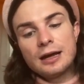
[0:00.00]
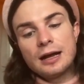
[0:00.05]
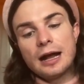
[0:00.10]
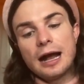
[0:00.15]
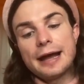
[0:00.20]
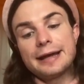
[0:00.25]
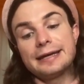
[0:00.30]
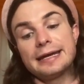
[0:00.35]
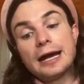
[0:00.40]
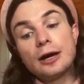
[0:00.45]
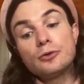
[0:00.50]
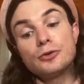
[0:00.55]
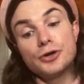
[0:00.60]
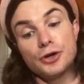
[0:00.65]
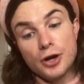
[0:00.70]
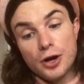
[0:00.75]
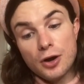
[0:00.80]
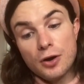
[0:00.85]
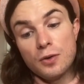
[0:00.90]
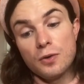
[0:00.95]
I now
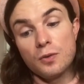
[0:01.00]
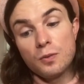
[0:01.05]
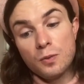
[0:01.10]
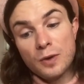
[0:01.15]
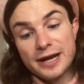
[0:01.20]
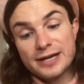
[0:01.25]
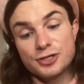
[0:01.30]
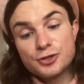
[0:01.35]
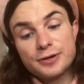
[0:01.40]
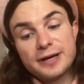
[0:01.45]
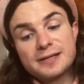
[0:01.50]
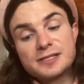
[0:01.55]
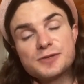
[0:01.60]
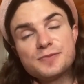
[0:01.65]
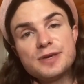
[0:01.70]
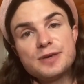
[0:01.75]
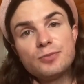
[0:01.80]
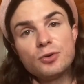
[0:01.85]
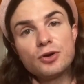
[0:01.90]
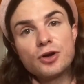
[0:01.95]
know why trans
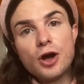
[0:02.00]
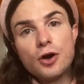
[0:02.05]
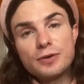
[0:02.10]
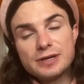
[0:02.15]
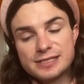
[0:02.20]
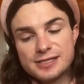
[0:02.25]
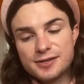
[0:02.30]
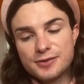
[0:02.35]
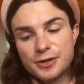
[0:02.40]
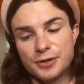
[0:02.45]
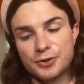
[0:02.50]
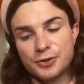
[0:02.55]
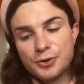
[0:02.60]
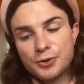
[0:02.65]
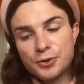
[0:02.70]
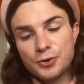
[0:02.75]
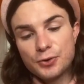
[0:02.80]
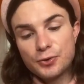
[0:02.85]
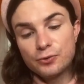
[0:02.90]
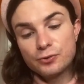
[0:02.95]
people go into their
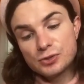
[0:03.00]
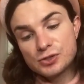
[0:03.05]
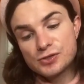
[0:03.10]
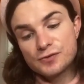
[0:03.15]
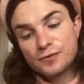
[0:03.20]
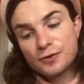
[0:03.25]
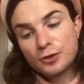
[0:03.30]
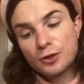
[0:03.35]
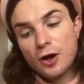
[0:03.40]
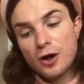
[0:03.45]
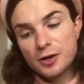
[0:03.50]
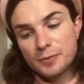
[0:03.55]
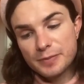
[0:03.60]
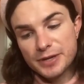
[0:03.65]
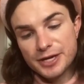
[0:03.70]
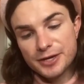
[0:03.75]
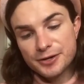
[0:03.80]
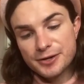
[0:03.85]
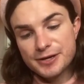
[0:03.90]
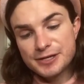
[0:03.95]
cocoons for long
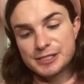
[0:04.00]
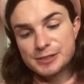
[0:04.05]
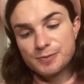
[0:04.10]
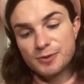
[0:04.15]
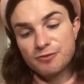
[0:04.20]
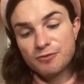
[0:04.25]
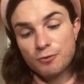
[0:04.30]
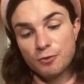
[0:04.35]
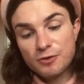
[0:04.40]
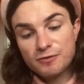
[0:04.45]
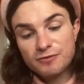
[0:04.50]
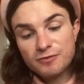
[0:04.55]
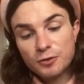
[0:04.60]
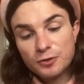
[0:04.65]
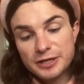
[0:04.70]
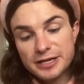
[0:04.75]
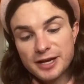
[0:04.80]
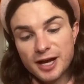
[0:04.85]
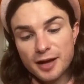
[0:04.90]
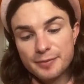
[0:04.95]
periods before
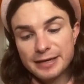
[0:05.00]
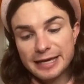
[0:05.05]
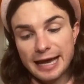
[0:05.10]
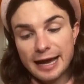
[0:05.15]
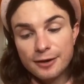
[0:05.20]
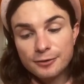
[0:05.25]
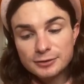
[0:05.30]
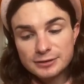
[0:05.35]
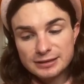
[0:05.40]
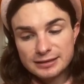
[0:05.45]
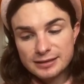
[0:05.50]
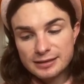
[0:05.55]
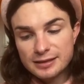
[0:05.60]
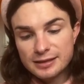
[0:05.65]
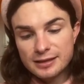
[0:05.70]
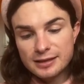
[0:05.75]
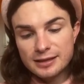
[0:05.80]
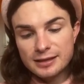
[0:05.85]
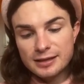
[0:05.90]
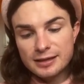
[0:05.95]
fully coming out.
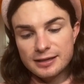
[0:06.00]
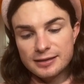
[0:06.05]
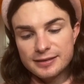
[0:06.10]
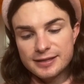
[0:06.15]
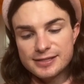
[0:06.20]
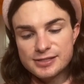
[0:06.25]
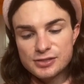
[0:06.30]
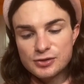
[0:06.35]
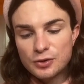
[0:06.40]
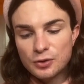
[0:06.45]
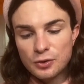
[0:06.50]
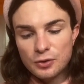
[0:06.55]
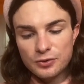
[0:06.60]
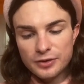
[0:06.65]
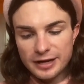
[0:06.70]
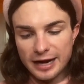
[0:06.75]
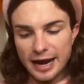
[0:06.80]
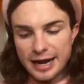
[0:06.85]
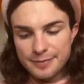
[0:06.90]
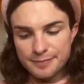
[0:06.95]
This girl
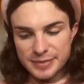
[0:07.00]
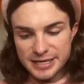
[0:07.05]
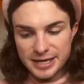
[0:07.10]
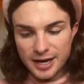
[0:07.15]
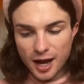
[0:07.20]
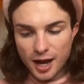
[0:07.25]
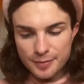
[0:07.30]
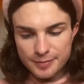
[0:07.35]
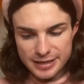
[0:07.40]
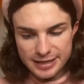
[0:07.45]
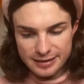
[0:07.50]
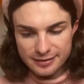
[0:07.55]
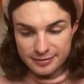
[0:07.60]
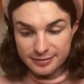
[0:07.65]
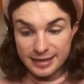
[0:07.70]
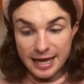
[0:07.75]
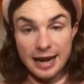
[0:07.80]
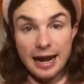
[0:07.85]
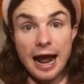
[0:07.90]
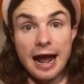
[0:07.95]
that I am becoming,
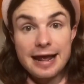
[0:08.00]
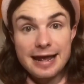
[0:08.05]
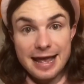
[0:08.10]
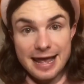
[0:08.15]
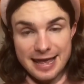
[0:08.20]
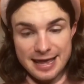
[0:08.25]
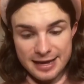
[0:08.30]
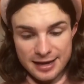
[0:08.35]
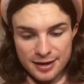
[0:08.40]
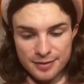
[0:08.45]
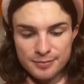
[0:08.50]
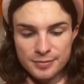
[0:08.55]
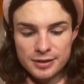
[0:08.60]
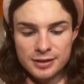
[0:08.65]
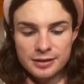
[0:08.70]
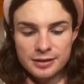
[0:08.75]
that I am,